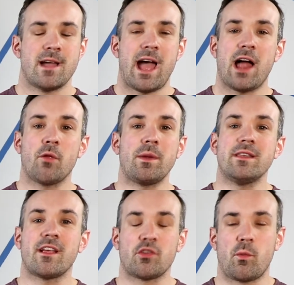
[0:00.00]
Halloween
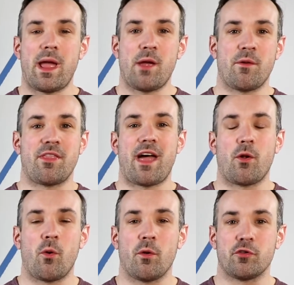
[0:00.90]
does away with that
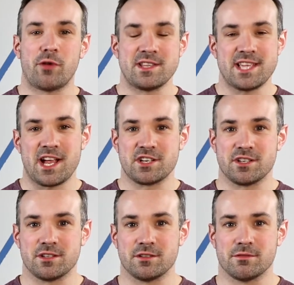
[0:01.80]
whole
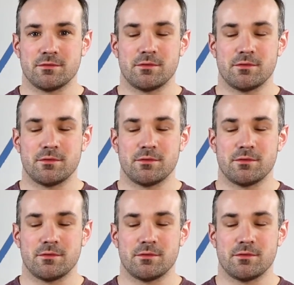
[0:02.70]
transactional